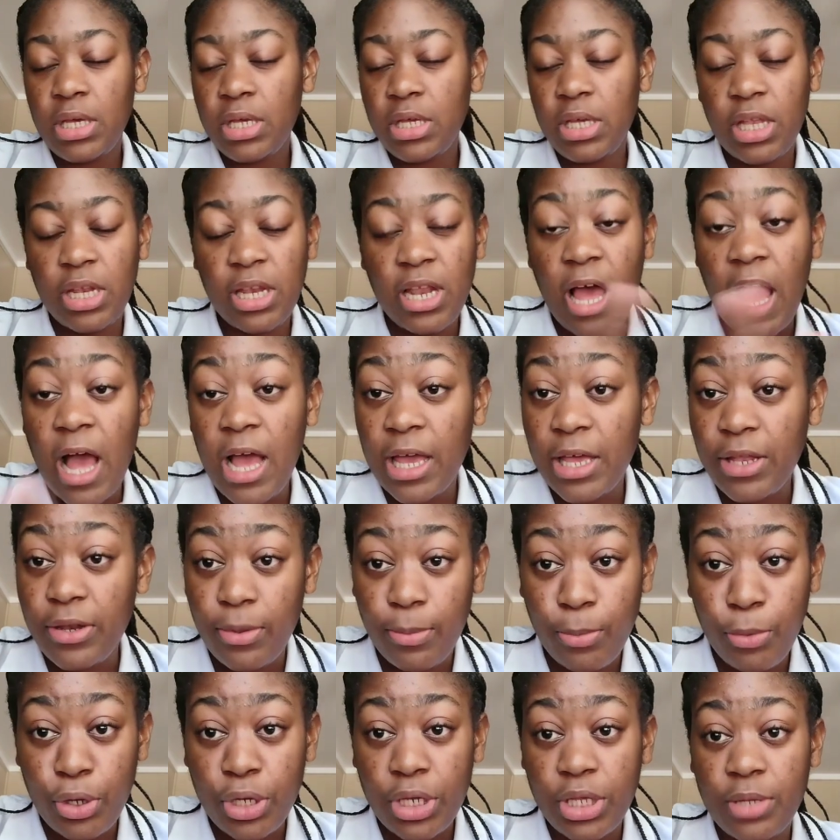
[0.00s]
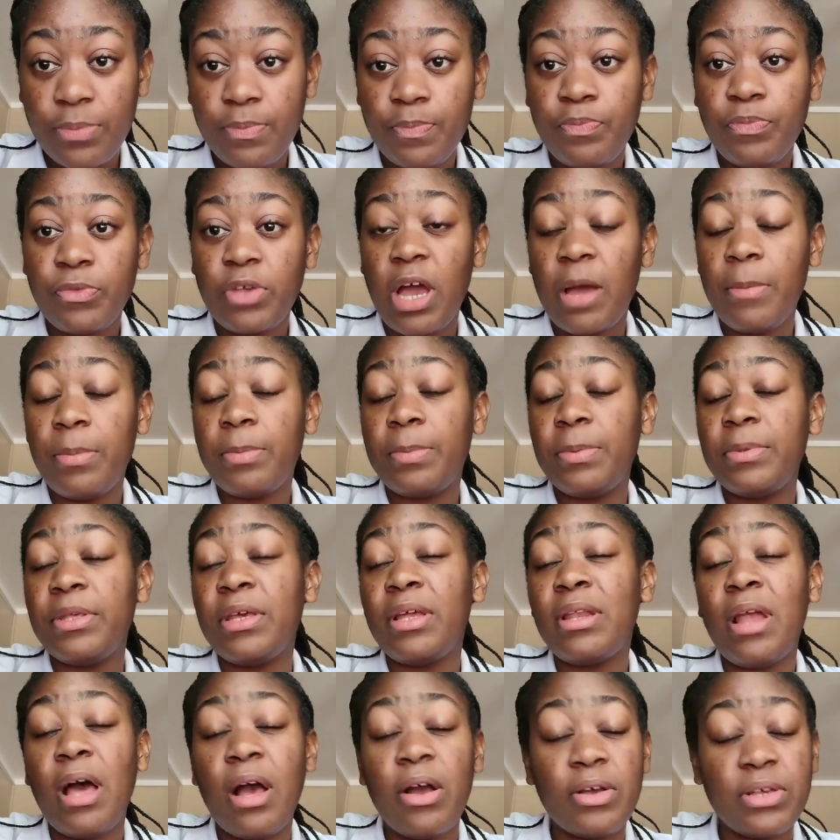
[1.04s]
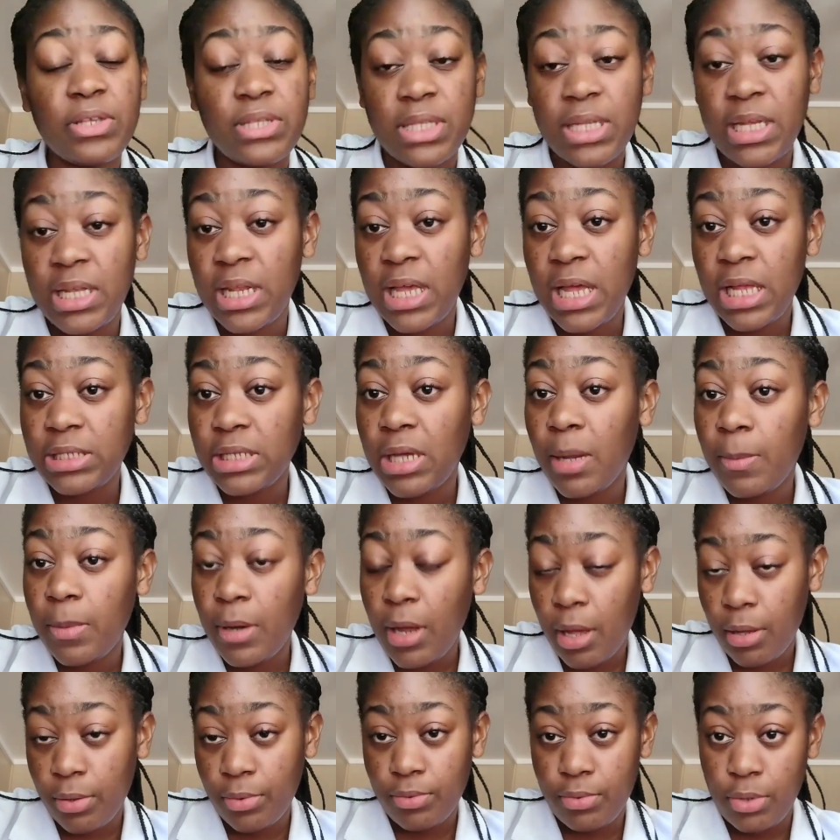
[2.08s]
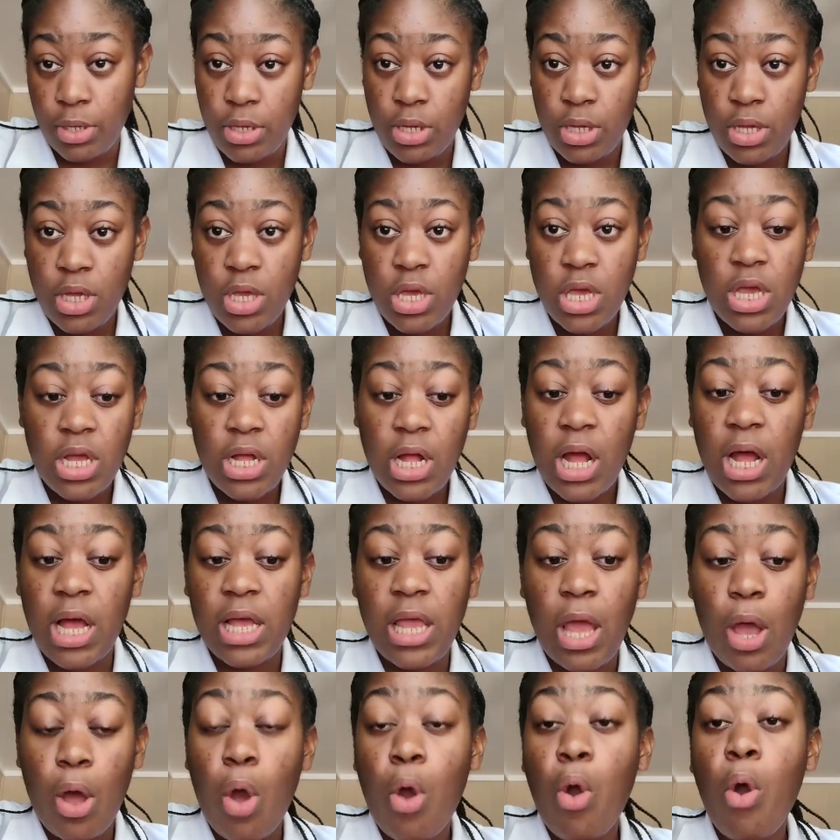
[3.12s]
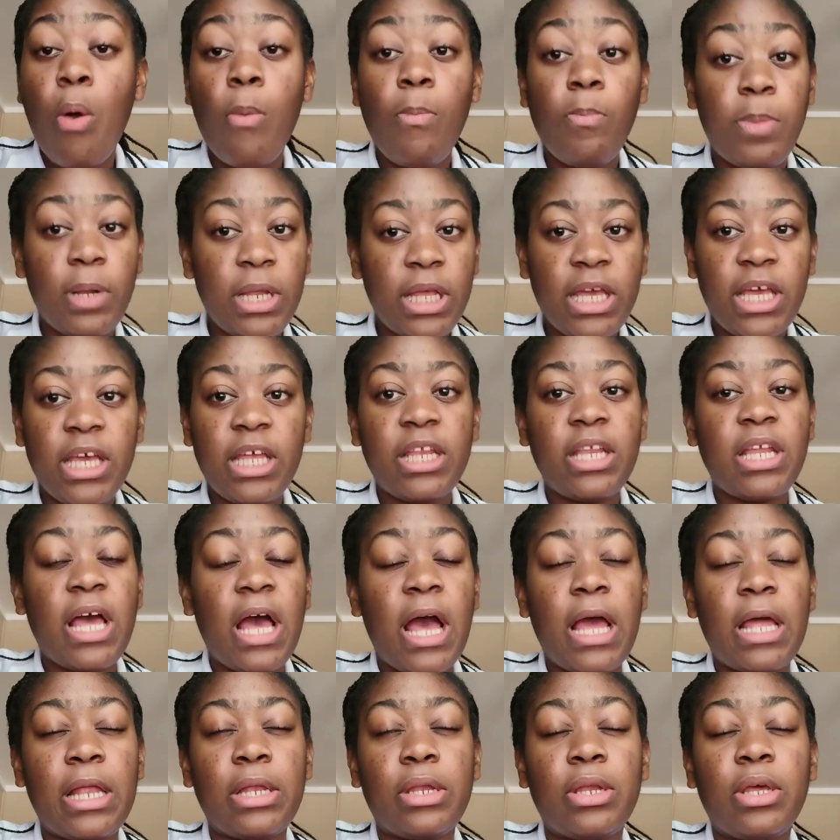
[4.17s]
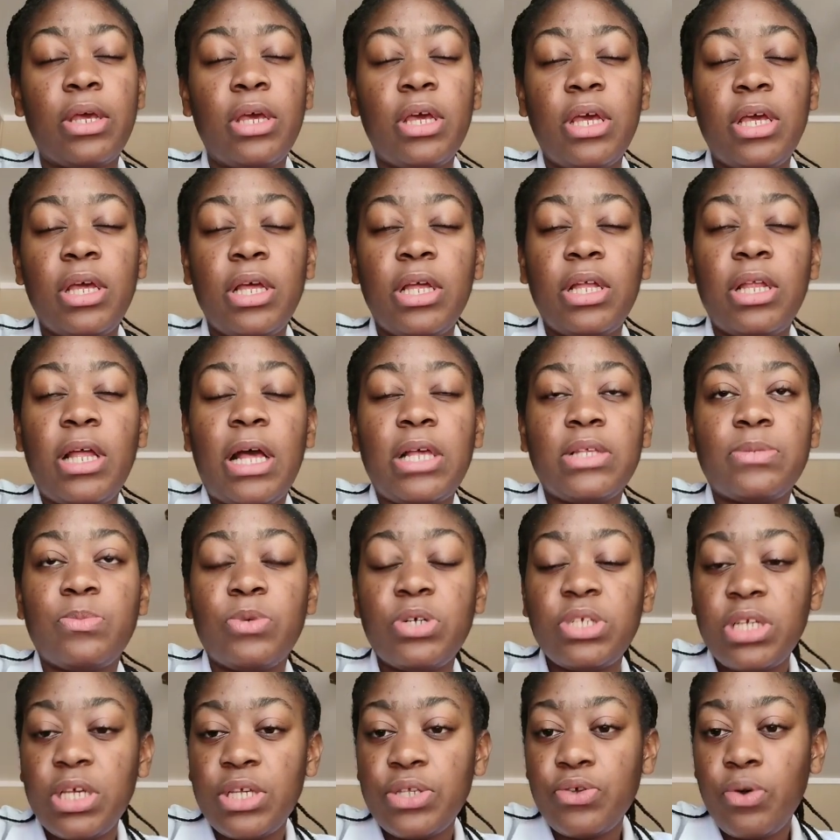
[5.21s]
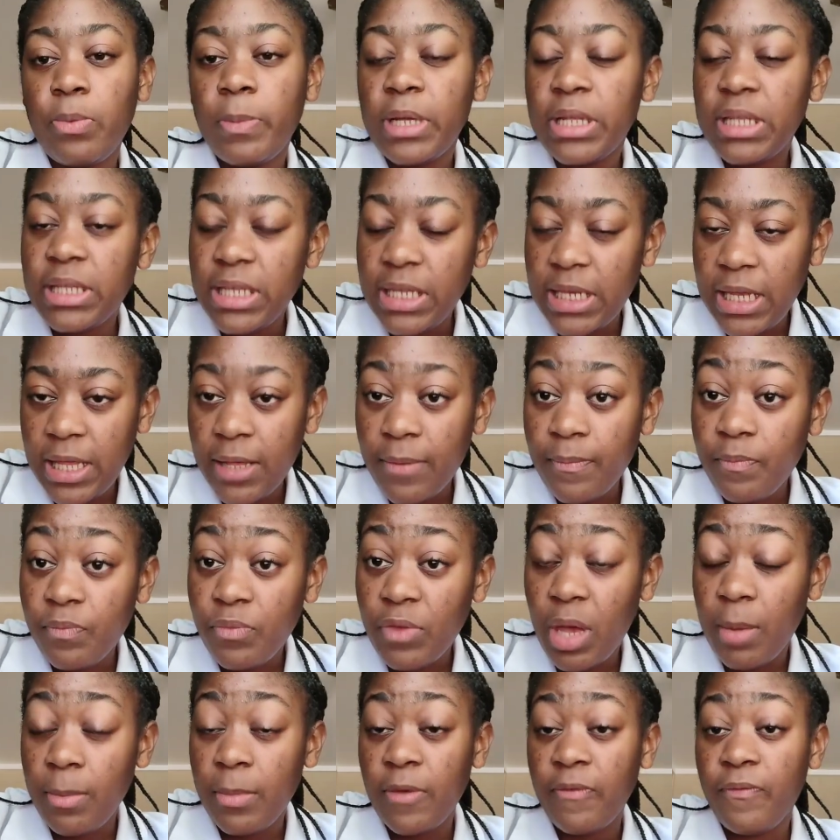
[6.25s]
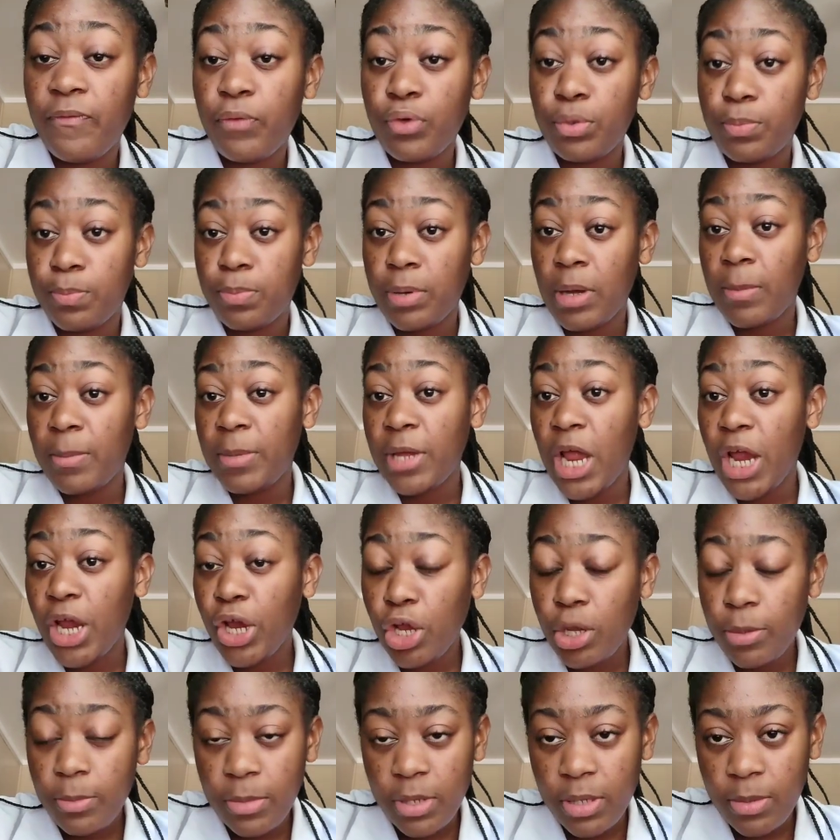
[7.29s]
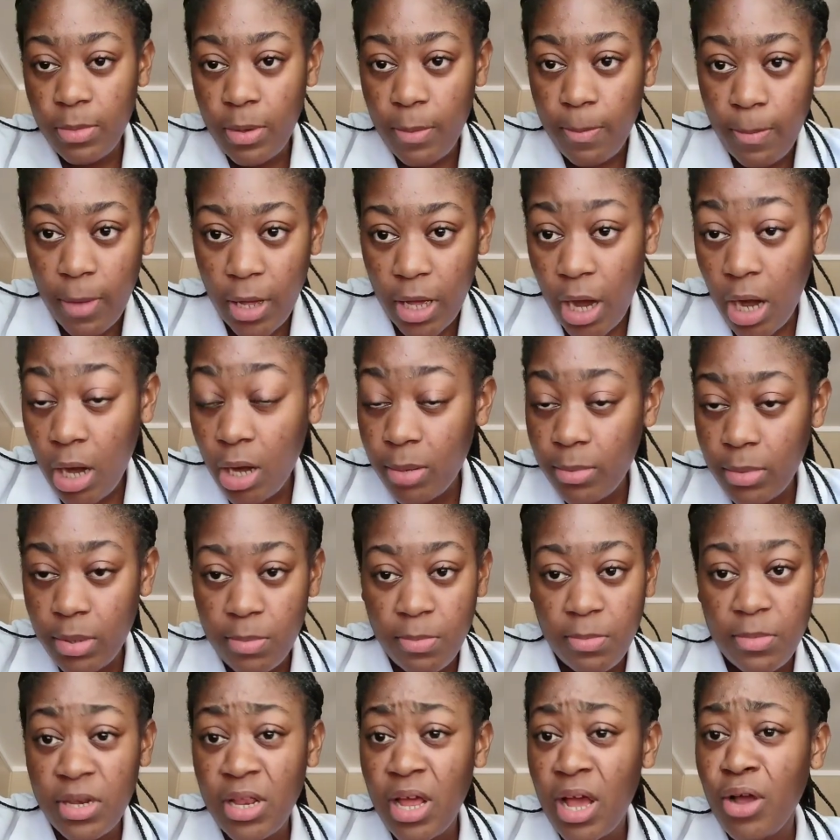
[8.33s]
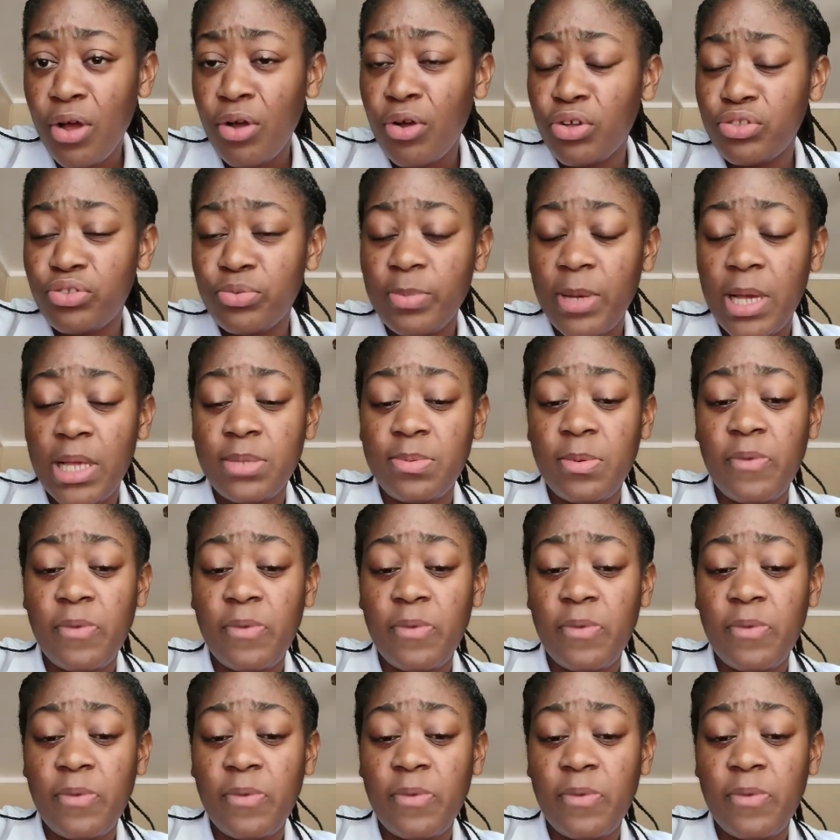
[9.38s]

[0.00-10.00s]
you're not getting no money. Because people, you're not gonna stay in a job long. Because you're gonna complain. And as much as what I didn't, and my foot probably hurt me, my back hurt me, I now go to my